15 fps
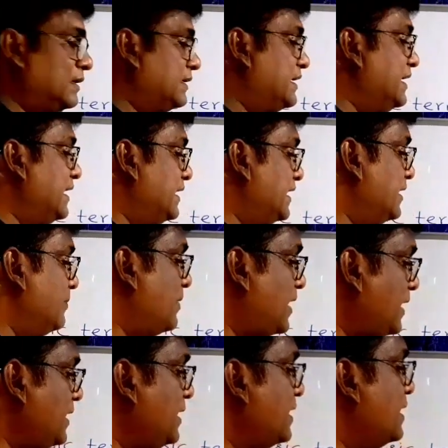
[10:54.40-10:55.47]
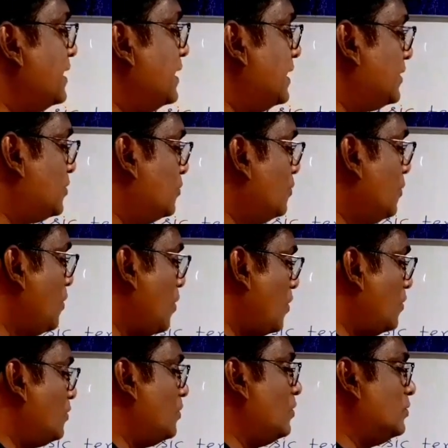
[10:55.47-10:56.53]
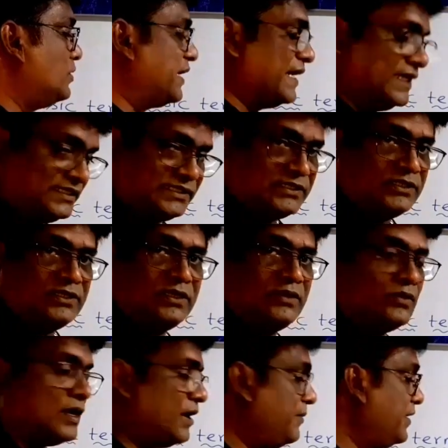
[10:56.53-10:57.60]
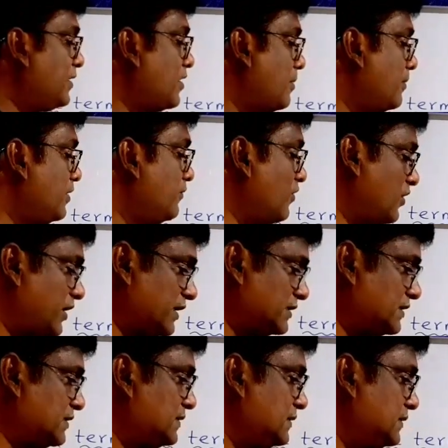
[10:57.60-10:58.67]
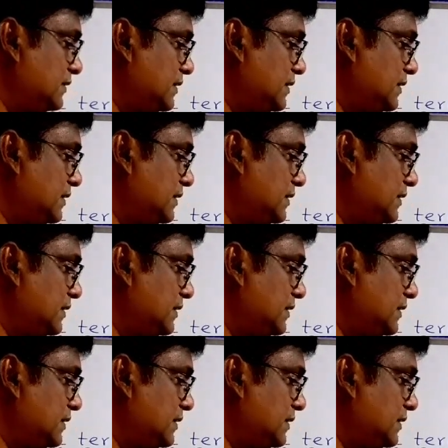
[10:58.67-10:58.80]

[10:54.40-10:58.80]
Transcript: created by two rays have a common vertex.